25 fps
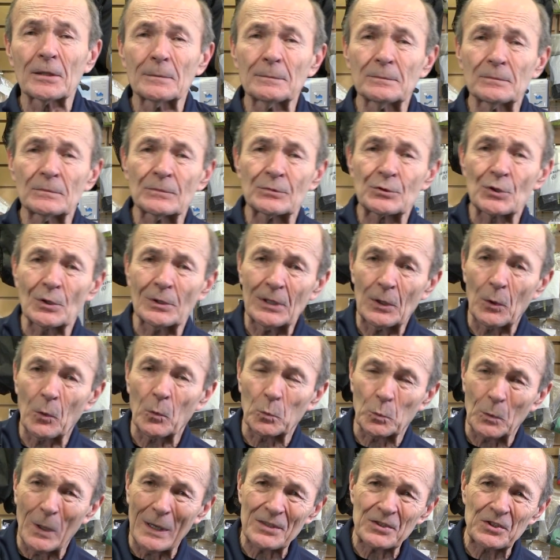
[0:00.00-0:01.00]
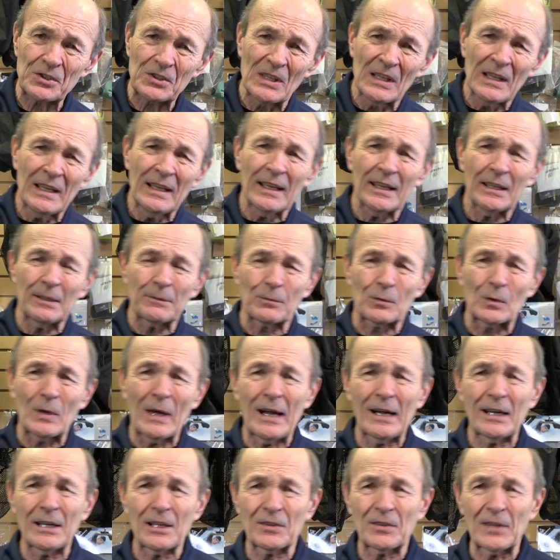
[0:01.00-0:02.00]
them so they don't rust, a
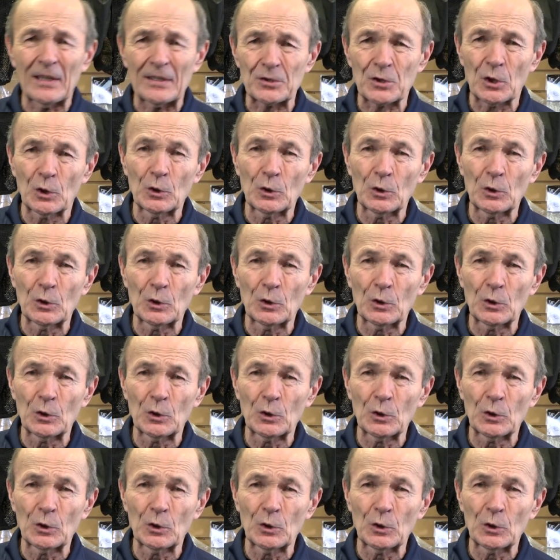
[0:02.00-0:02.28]
variety of things.